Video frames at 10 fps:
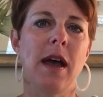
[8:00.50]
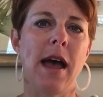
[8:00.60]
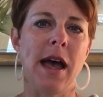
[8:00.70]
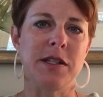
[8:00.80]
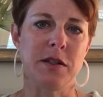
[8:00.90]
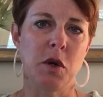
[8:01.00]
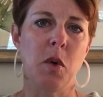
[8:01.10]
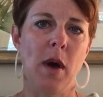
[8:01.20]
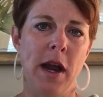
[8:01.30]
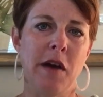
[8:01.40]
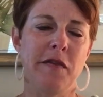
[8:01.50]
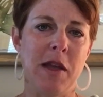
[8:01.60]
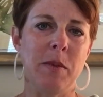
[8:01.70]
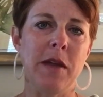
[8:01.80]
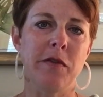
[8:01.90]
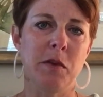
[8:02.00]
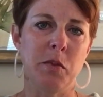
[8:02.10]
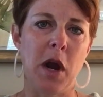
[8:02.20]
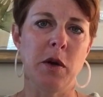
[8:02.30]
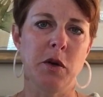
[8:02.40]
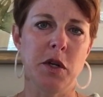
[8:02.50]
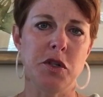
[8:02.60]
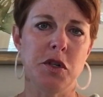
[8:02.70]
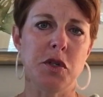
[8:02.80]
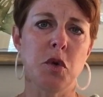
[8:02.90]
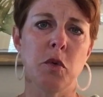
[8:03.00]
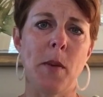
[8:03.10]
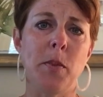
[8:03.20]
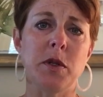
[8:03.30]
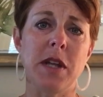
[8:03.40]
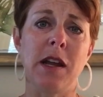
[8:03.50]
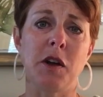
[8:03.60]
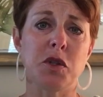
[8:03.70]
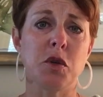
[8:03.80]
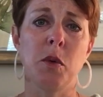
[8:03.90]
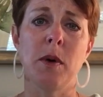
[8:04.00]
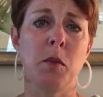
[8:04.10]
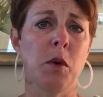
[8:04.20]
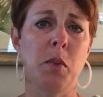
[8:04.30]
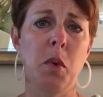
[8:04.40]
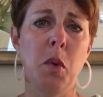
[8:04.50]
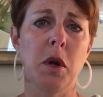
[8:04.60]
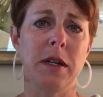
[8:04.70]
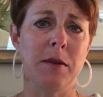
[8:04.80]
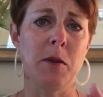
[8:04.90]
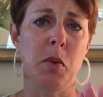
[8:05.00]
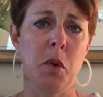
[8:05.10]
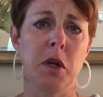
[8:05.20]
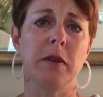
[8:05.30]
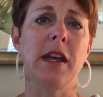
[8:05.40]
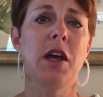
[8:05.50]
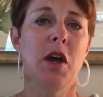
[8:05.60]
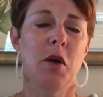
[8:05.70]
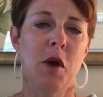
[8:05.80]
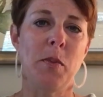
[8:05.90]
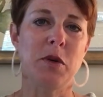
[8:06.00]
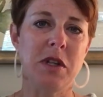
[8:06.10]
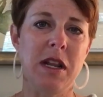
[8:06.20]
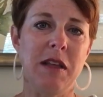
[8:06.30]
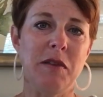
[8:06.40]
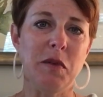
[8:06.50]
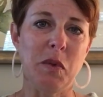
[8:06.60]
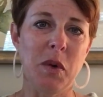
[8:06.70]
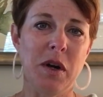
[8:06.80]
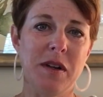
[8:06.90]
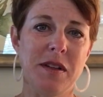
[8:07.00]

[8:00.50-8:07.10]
as the choir family from Briarwood Christian School, representing our school, but more importantly, representing the Lord.